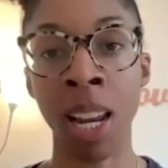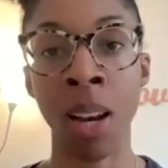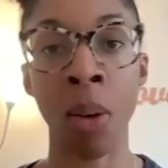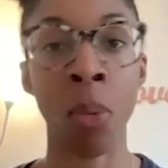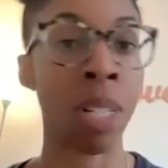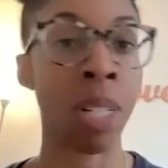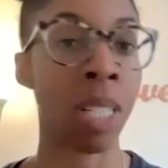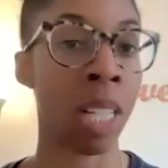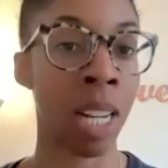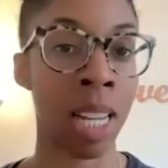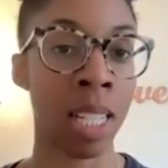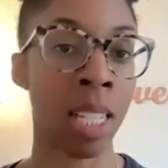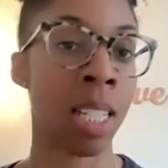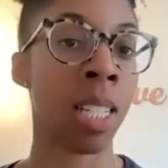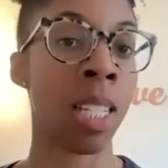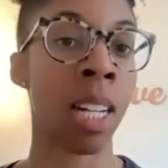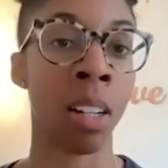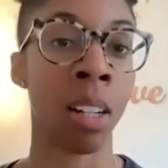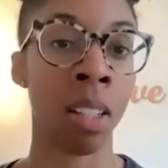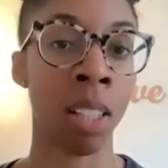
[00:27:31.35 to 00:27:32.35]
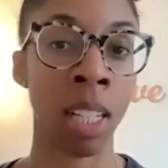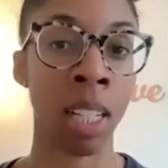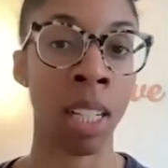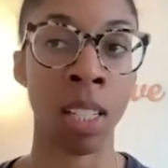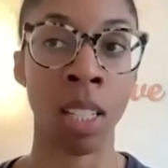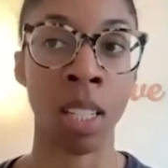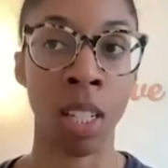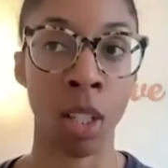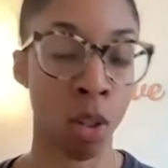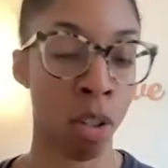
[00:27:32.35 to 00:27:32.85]
it wasn't necessarily
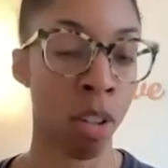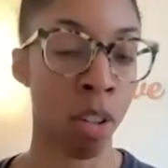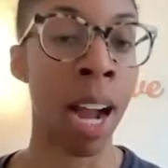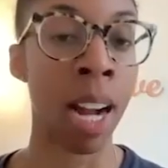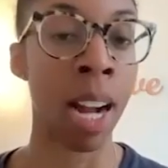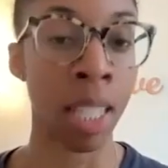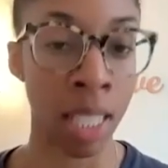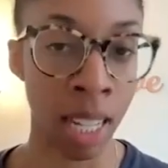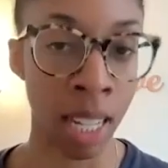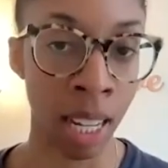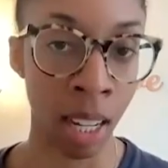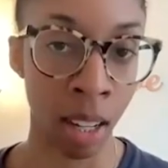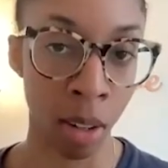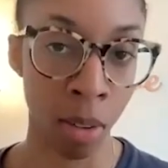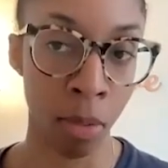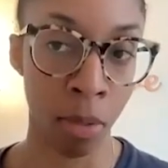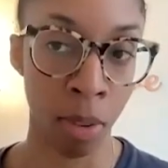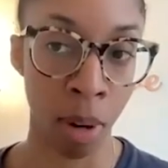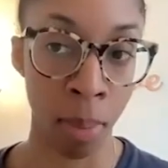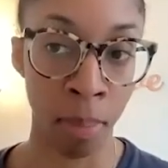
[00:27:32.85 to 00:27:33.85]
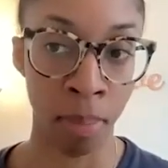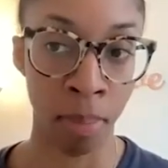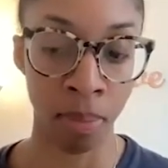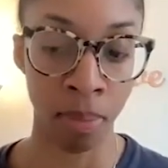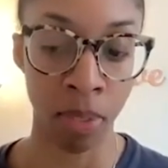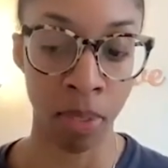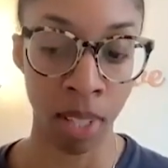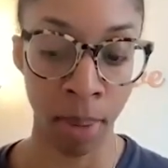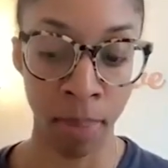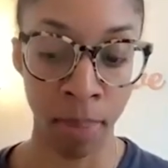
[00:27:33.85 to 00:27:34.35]
detracting
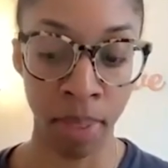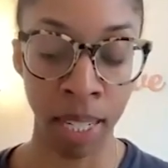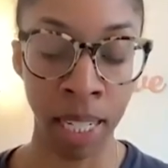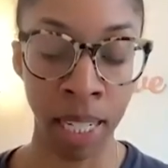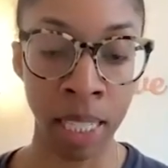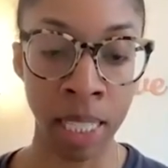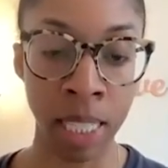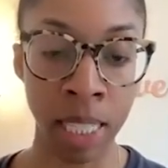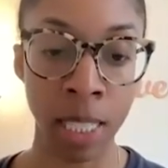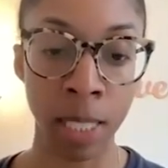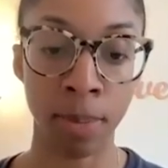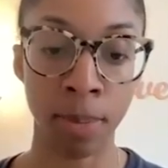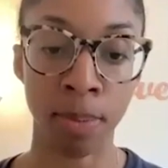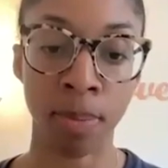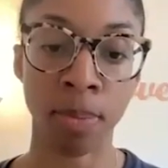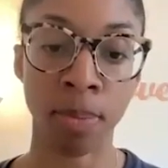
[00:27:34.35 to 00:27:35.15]
from some things.